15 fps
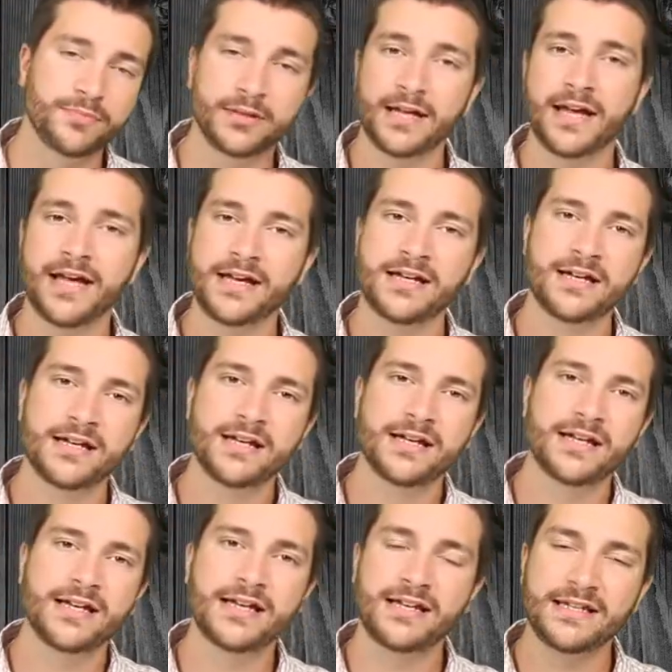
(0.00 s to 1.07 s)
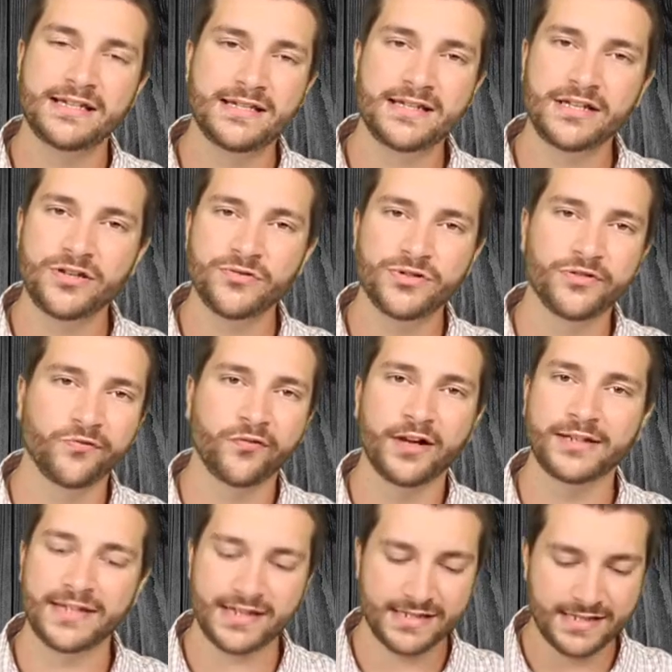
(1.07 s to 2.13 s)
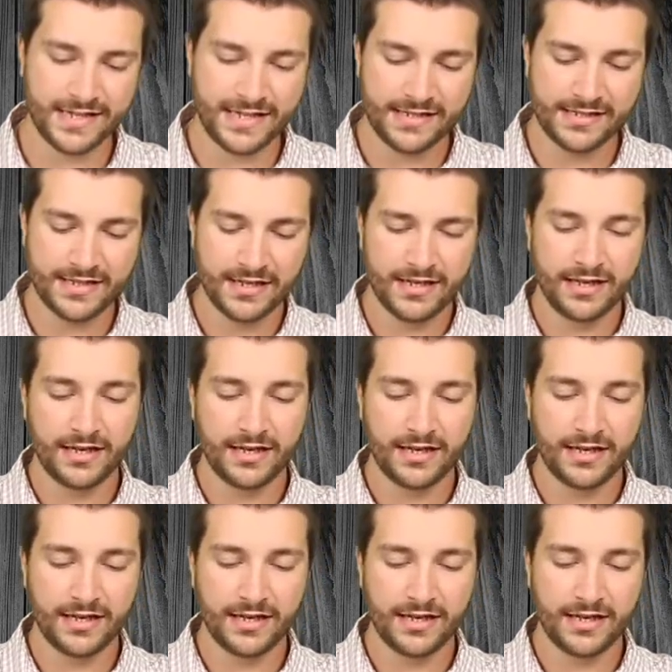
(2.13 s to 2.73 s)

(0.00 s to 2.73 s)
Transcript: play, easy, user-friendly as these.